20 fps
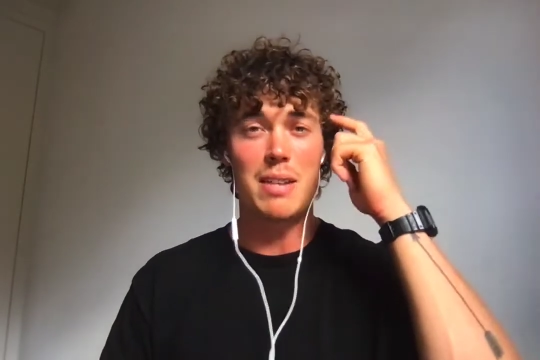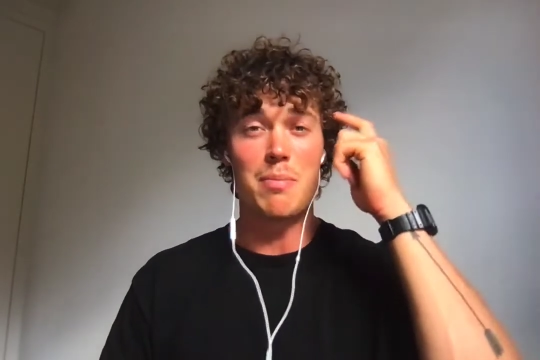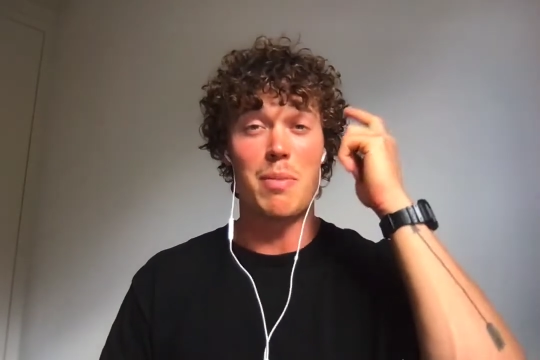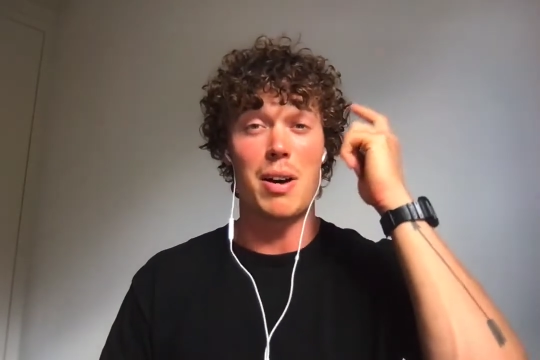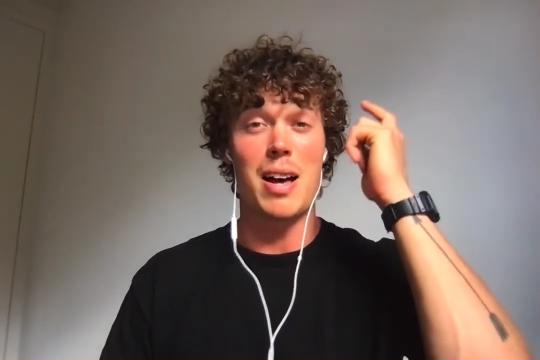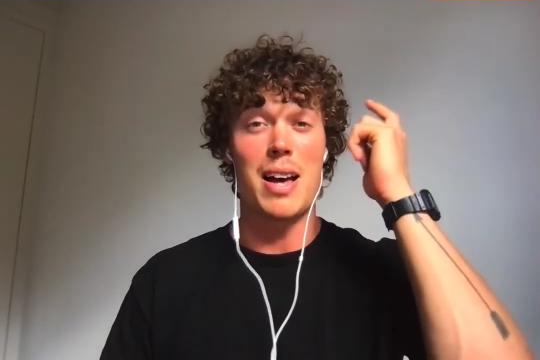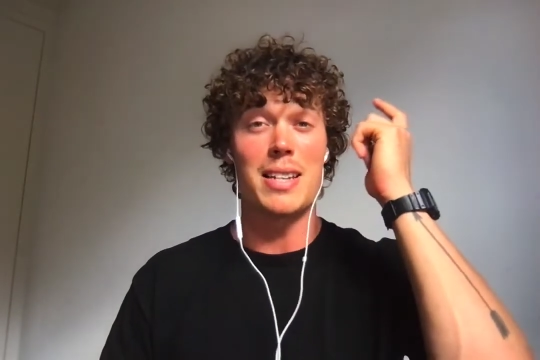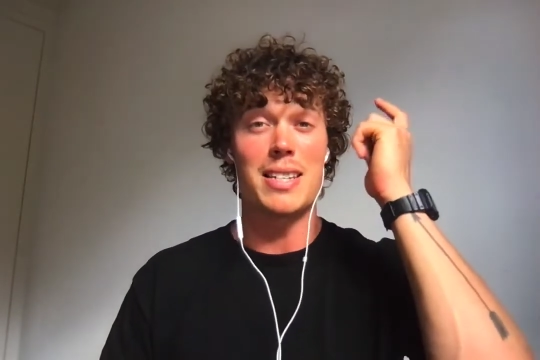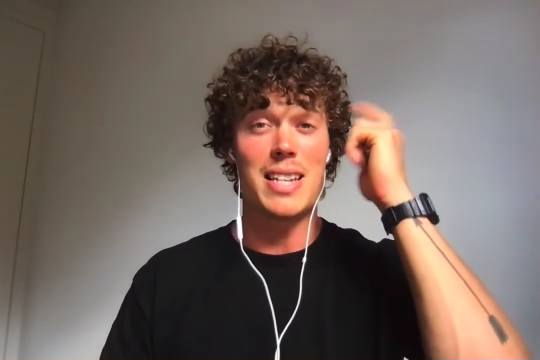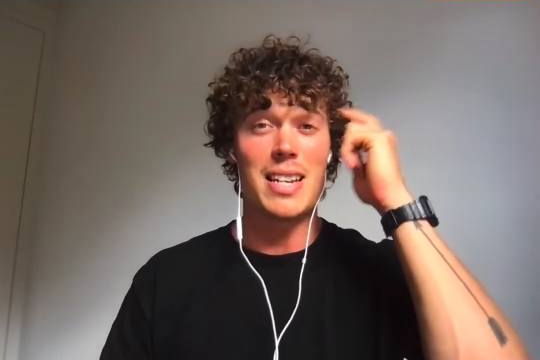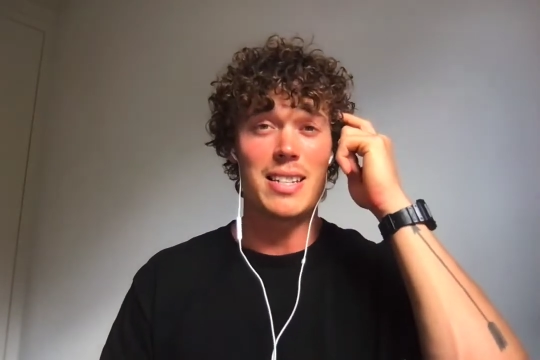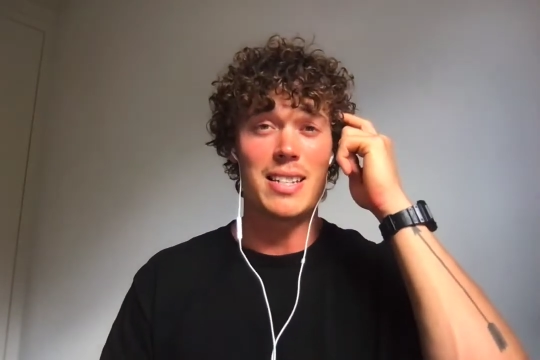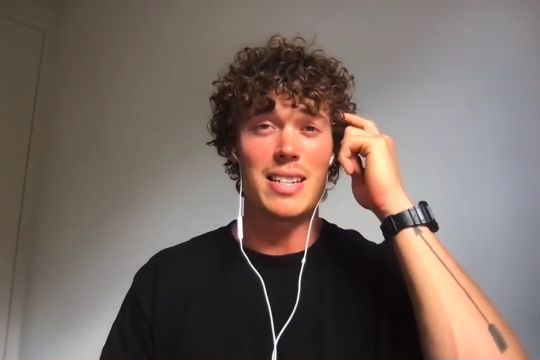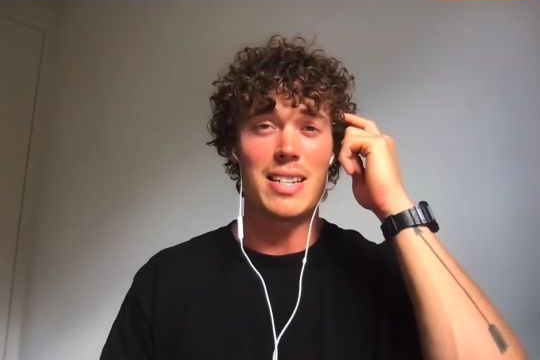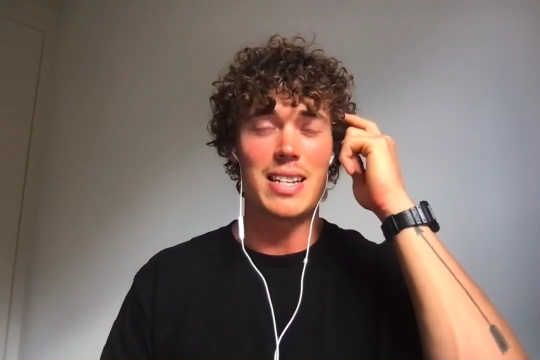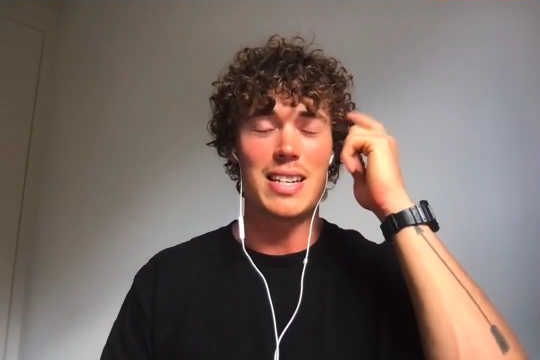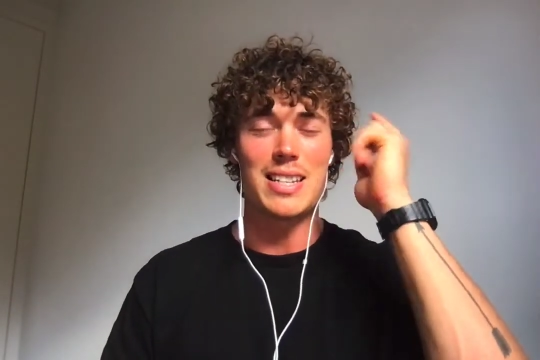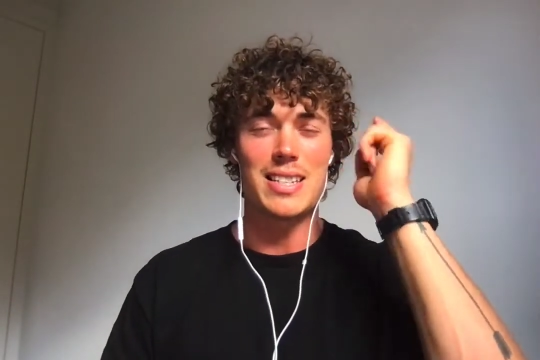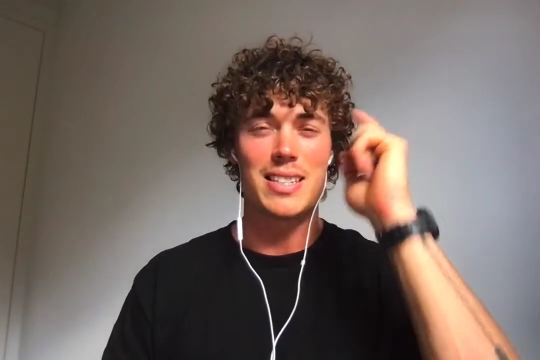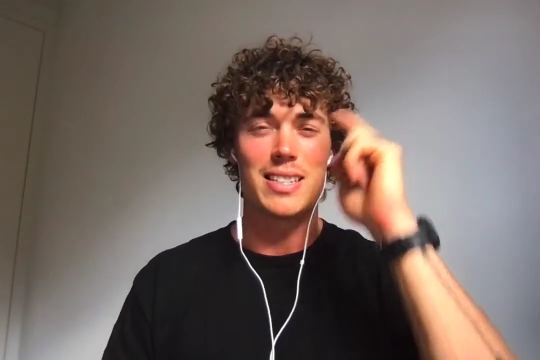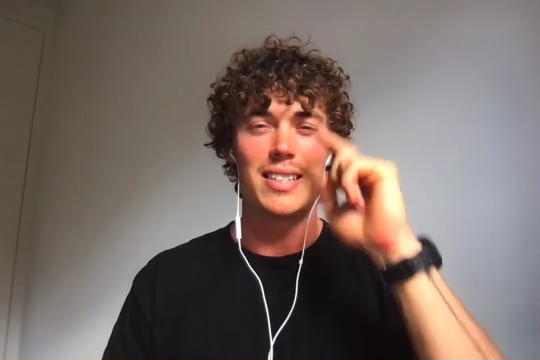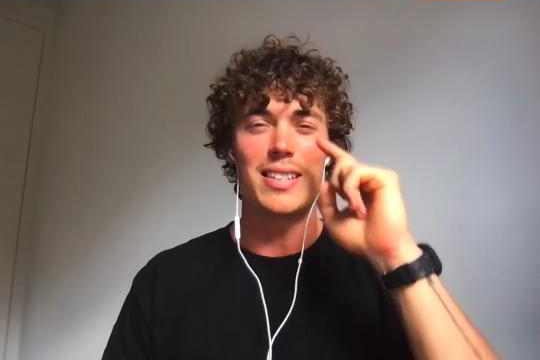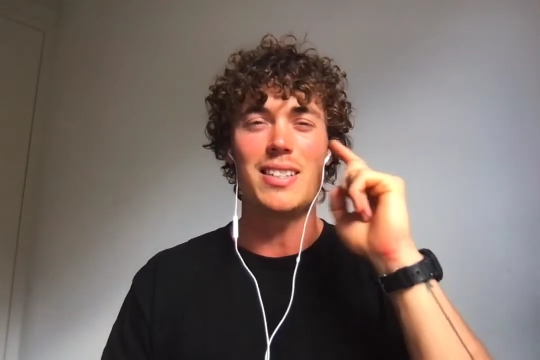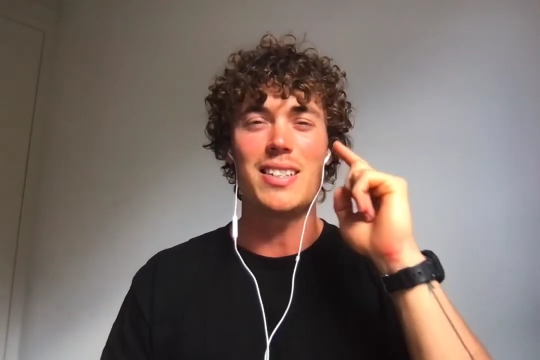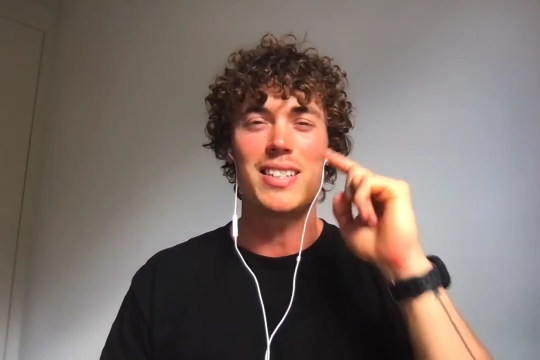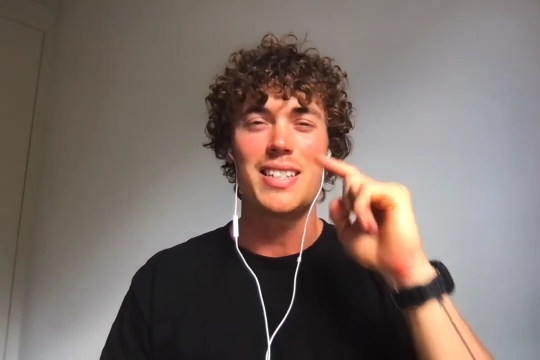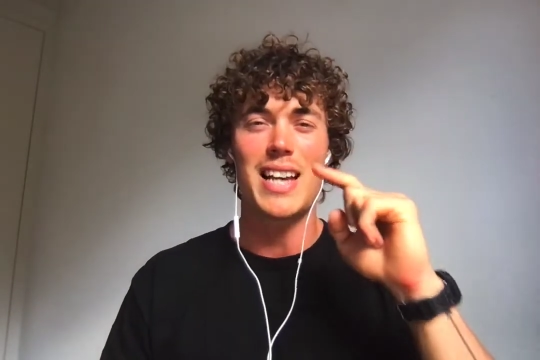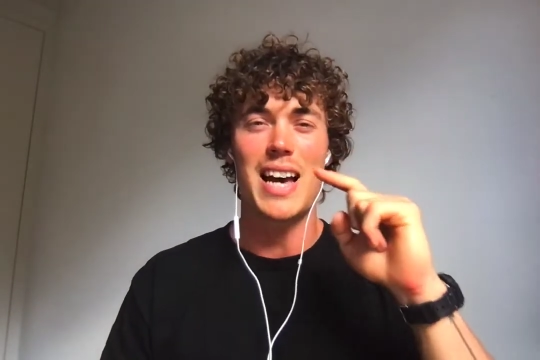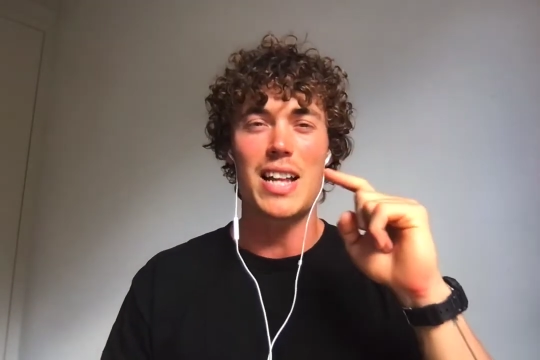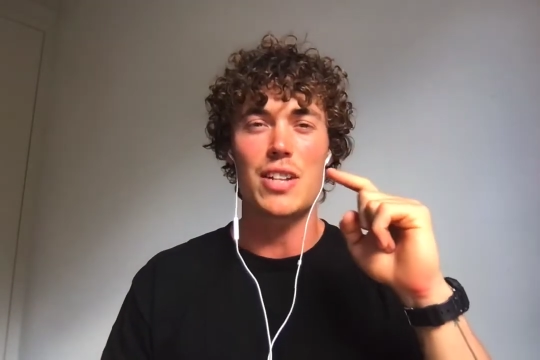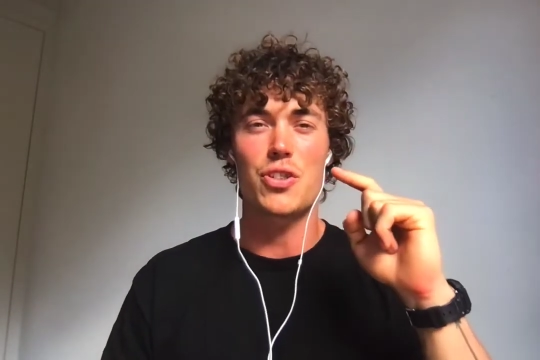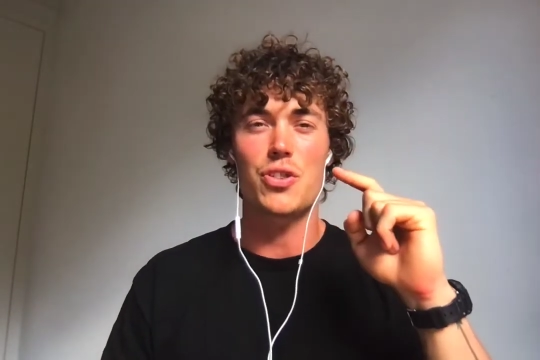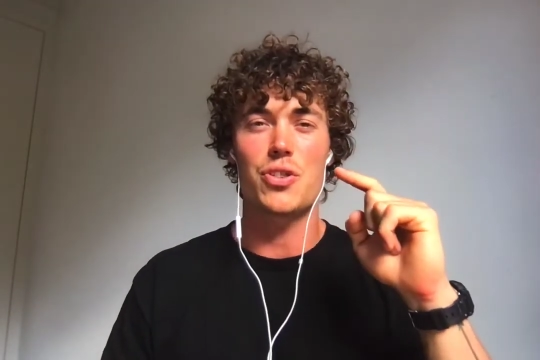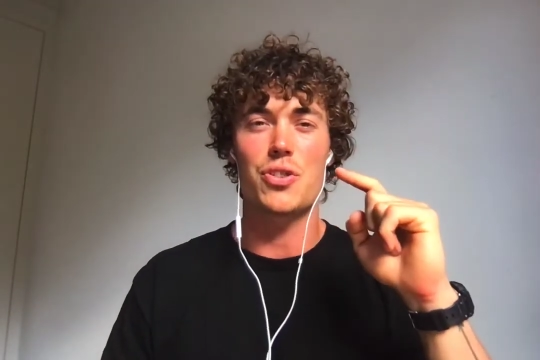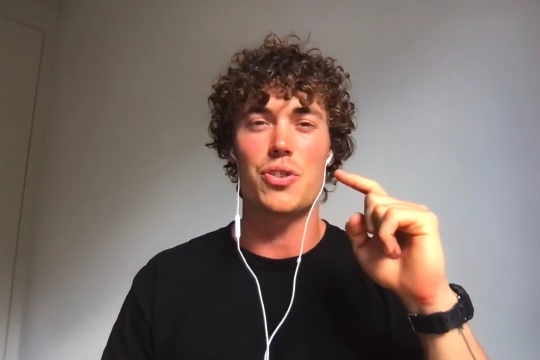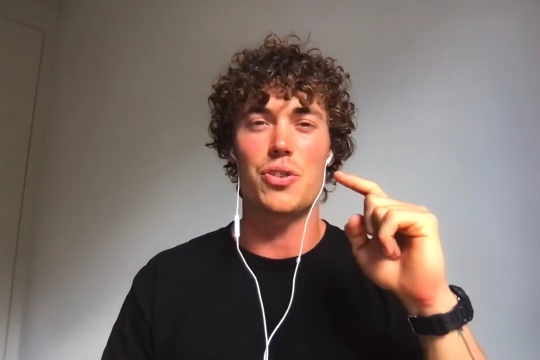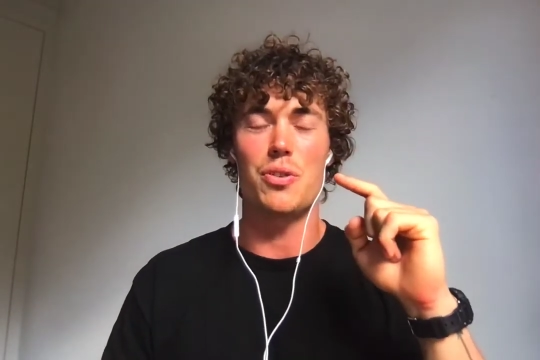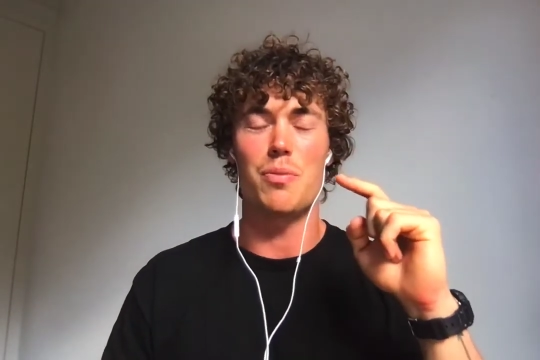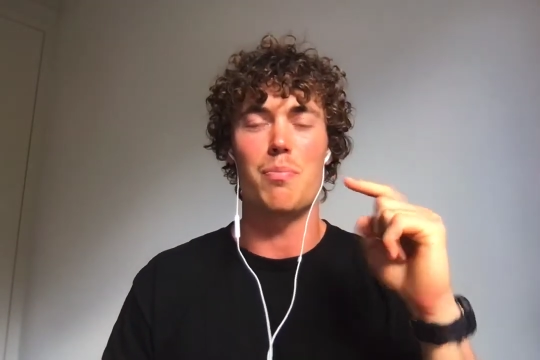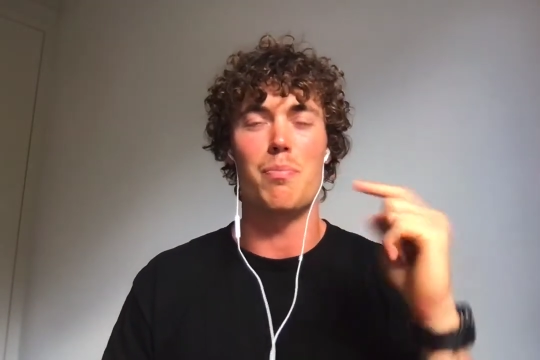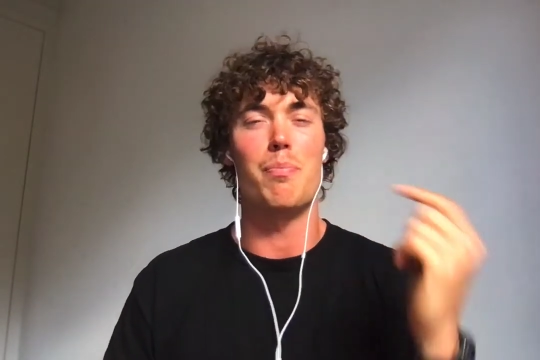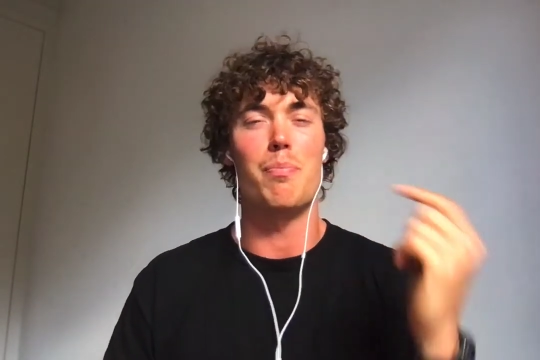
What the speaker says: my identity is still attached to